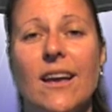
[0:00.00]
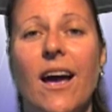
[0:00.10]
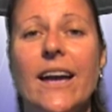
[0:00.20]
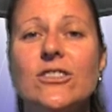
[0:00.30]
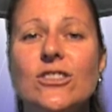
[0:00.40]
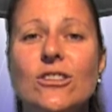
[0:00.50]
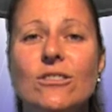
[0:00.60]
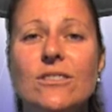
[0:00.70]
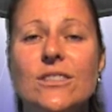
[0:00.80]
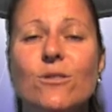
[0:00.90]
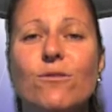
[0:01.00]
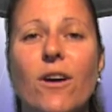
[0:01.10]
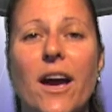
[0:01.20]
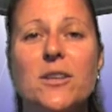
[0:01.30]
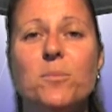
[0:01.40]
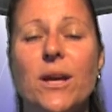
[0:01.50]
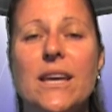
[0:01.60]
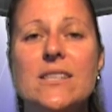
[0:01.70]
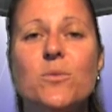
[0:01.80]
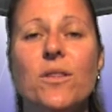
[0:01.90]
I choose to find
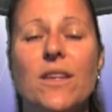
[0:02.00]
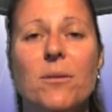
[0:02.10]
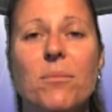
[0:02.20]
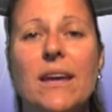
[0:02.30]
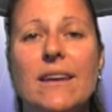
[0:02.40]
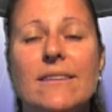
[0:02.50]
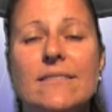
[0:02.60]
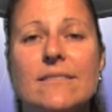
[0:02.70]
peace within me